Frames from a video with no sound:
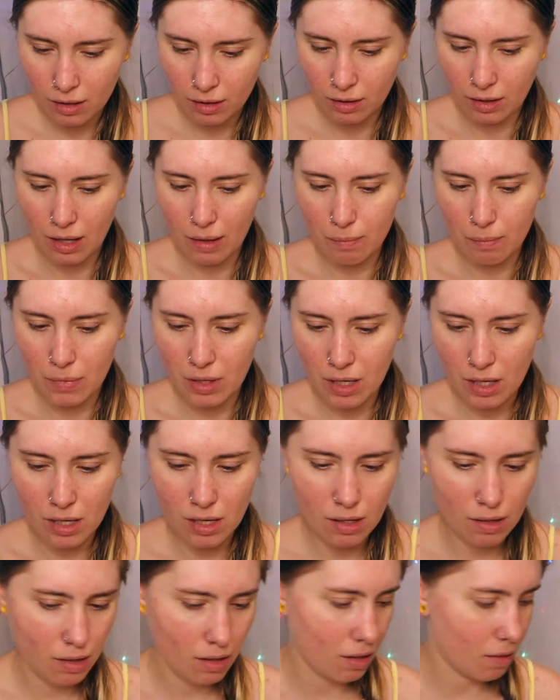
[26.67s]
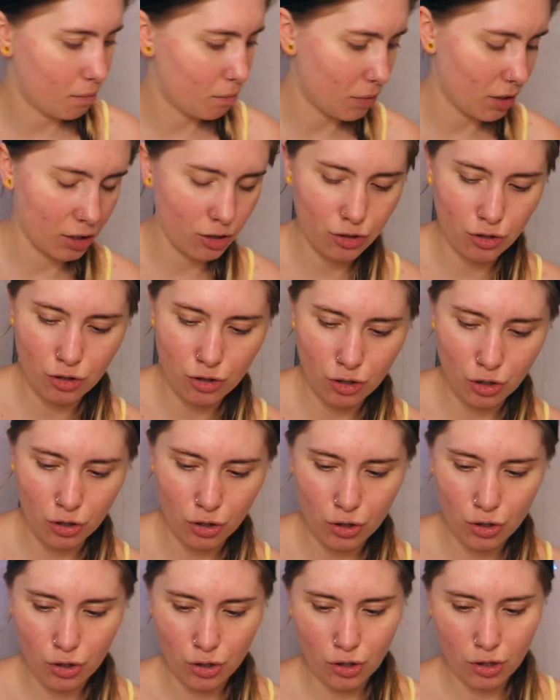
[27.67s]
Let me make
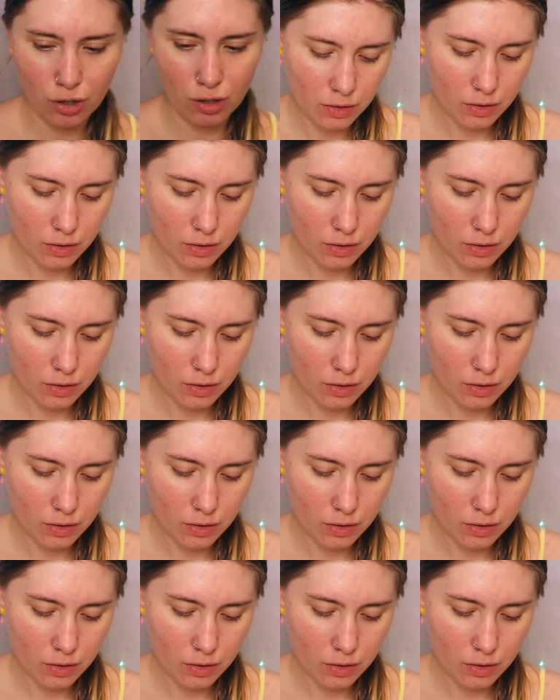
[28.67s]
sure.